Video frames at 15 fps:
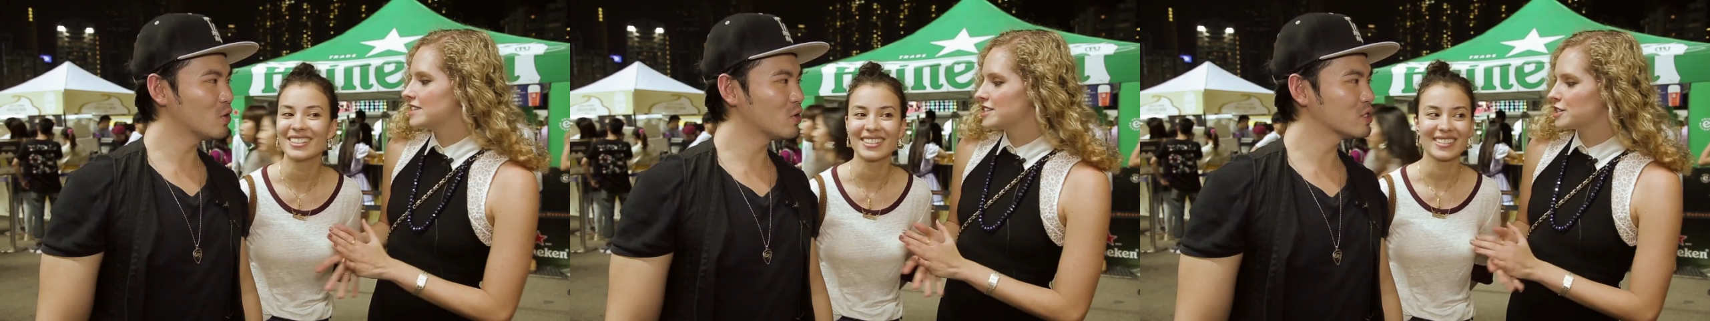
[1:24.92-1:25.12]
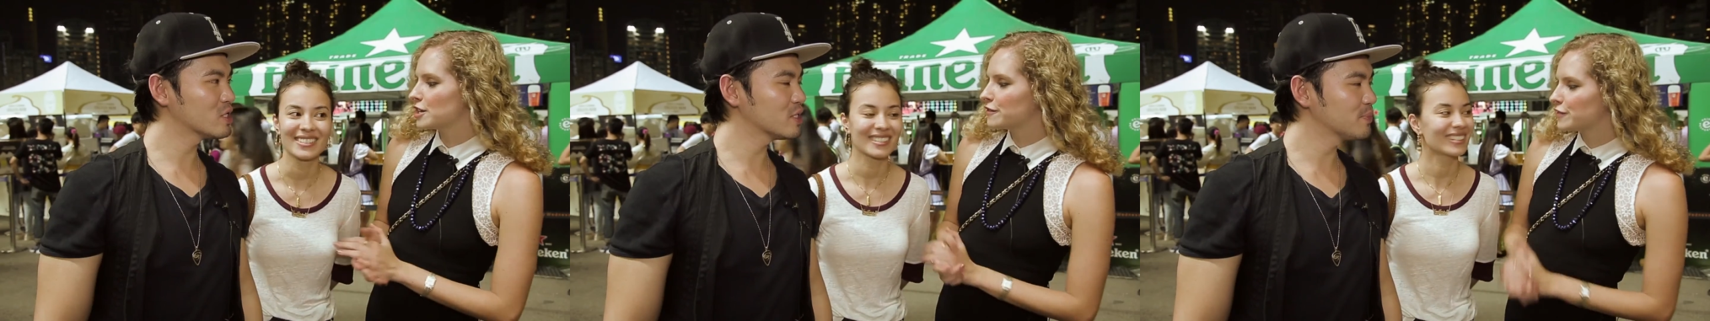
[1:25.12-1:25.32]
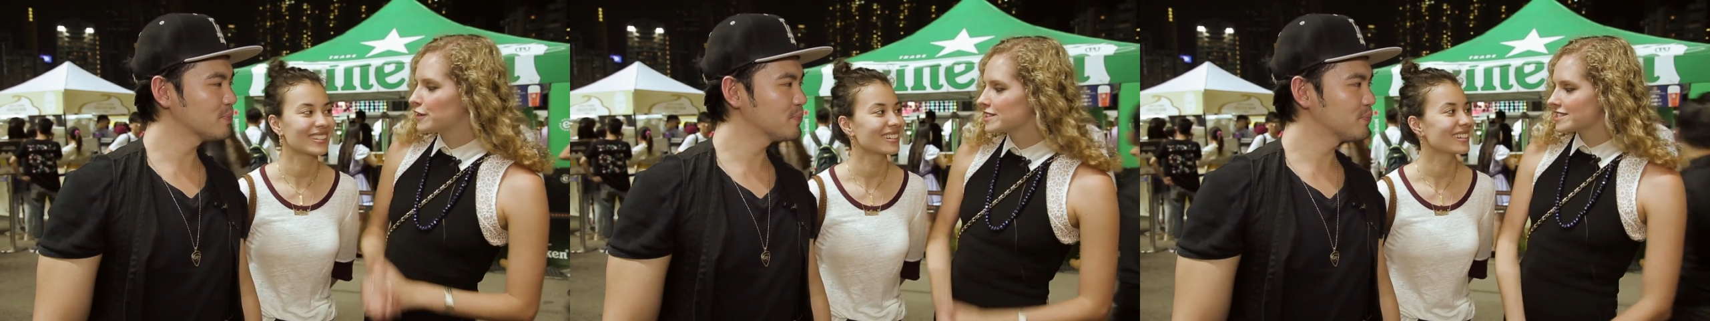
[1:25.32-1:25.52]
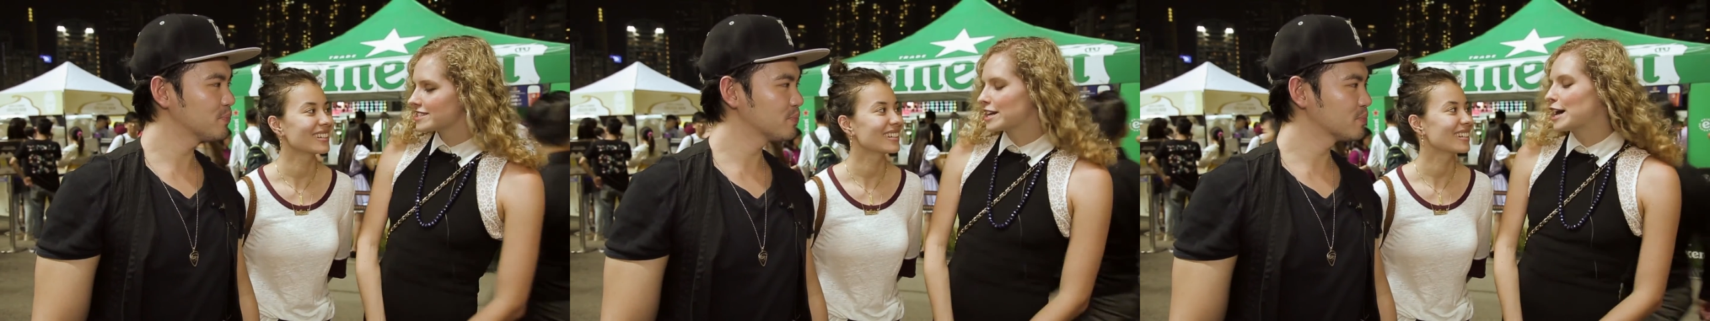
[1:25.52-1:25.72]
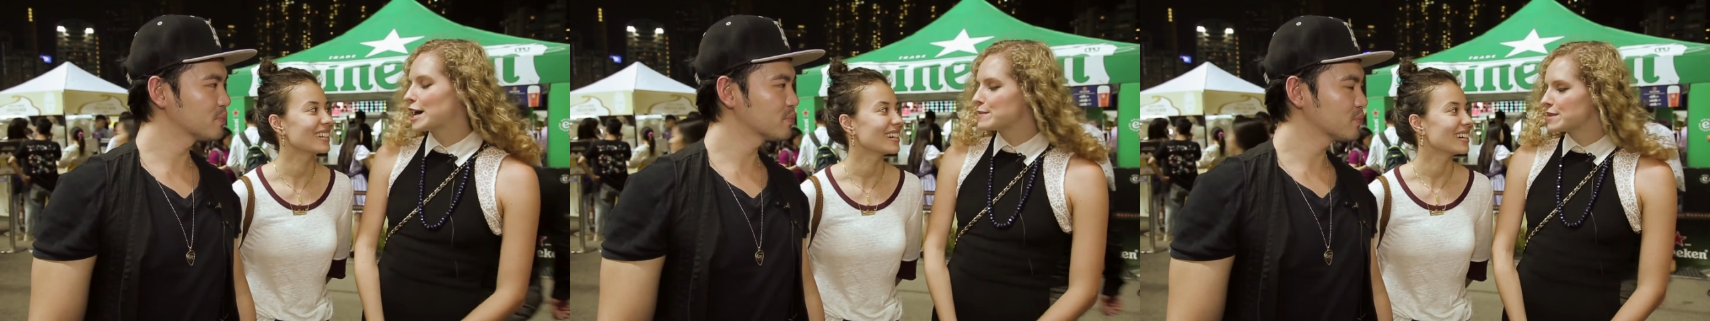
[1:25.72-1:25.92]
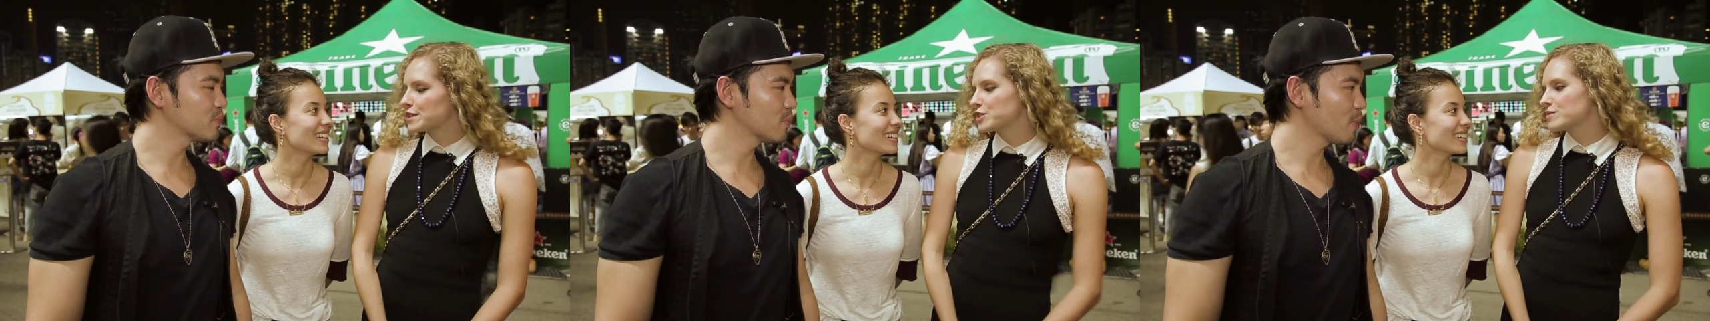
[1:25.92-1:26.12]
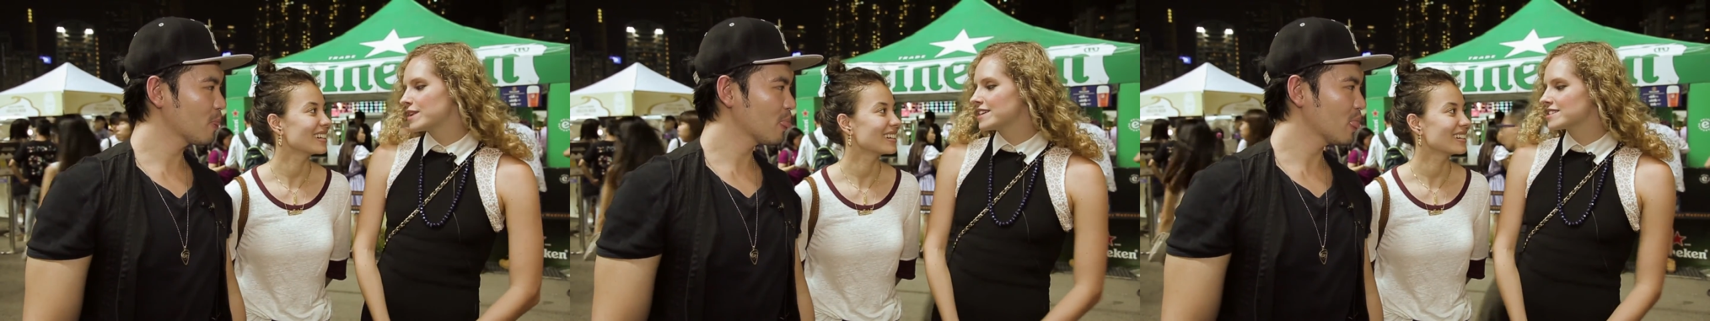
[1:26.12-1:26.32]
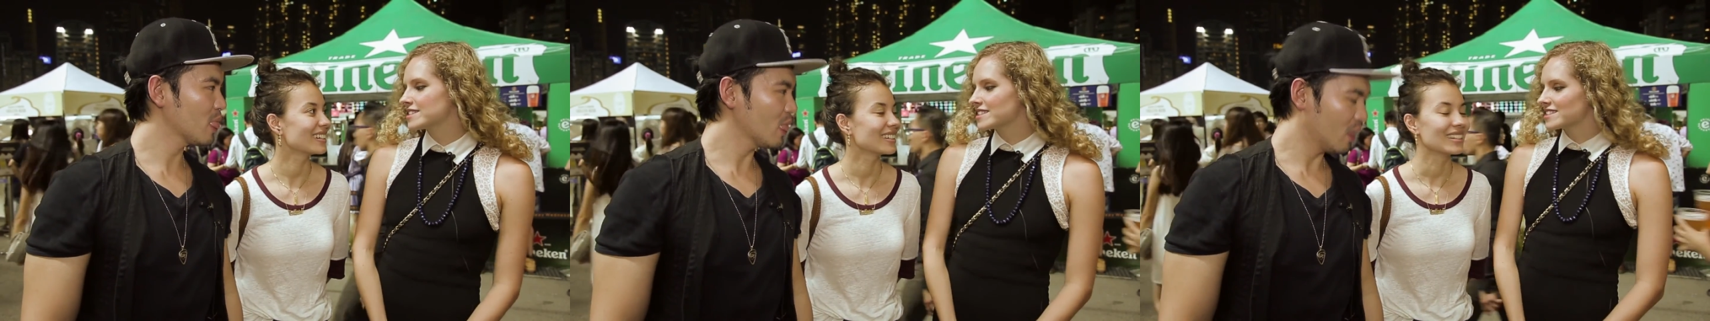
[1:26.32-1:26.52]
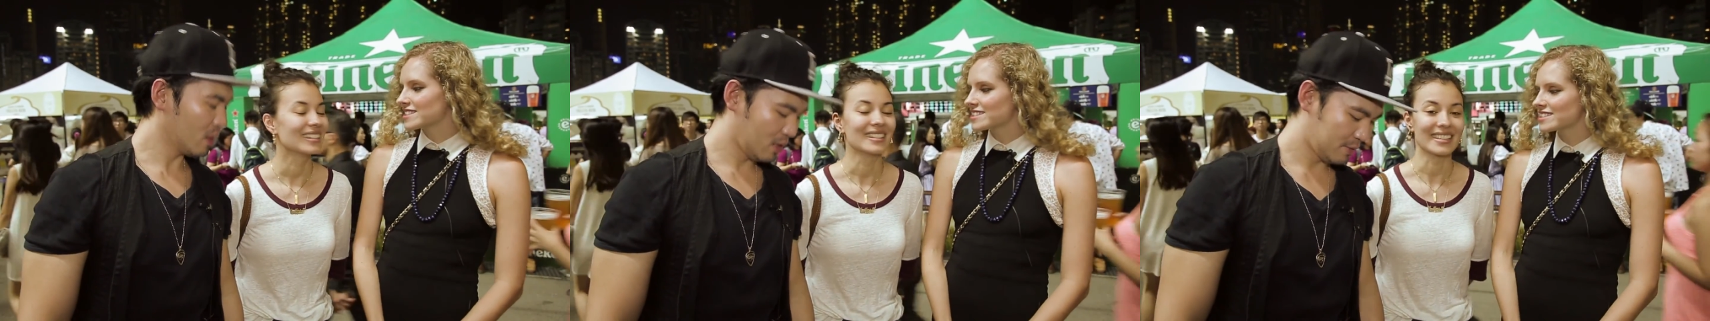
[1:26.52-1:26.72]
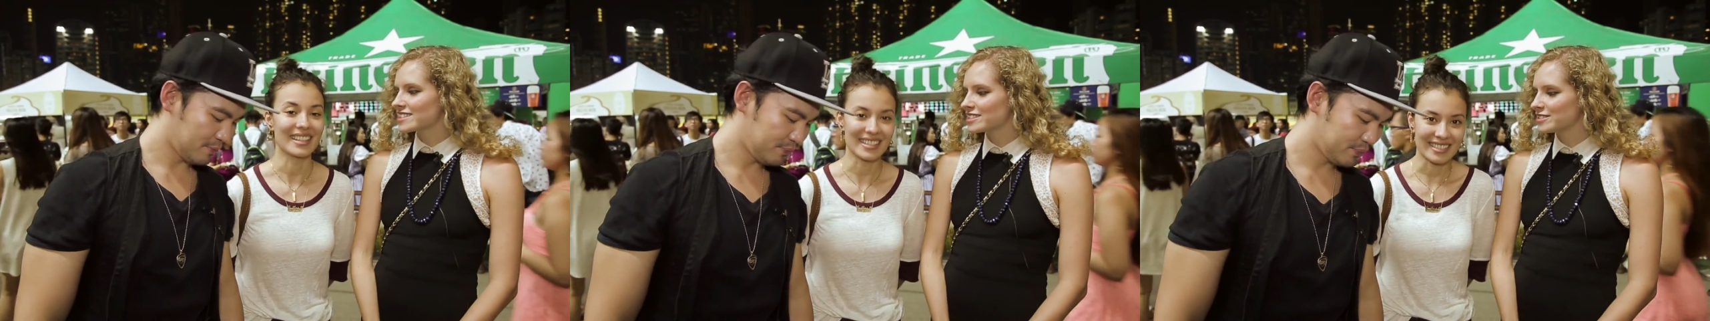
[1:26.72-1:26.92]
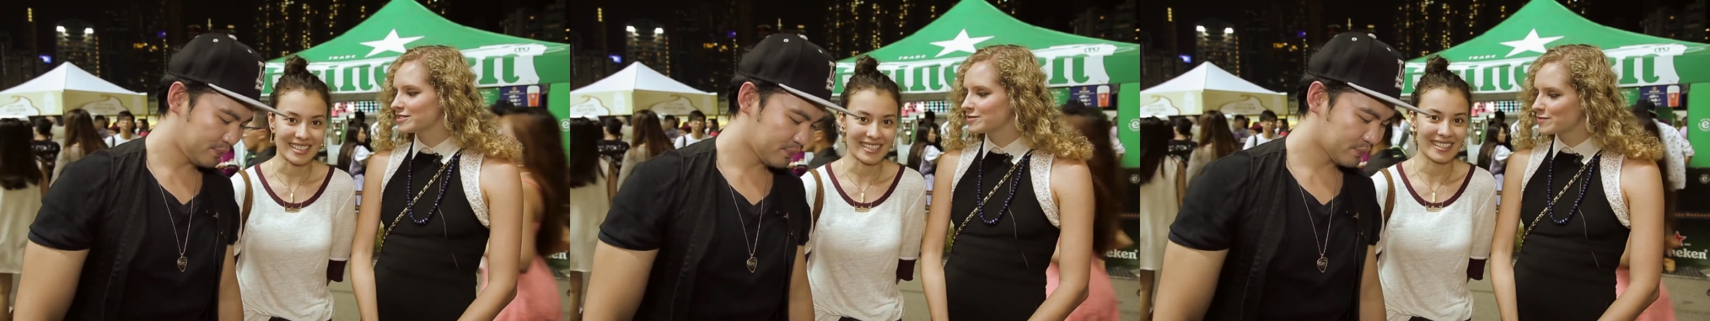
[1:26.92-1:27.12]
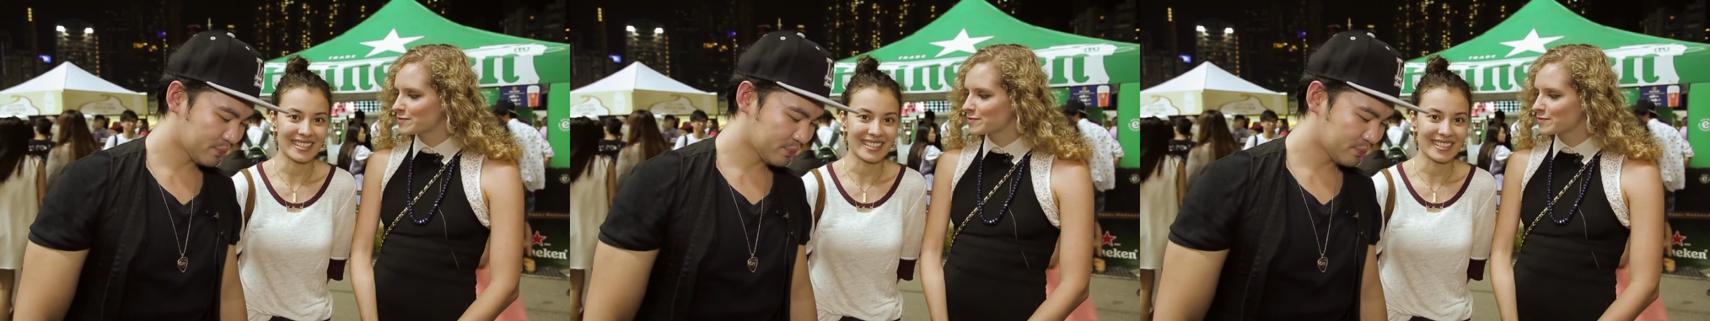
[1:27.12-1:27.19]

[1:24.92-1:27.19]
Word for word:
Speaker 1: this your first time at the race? Yes, it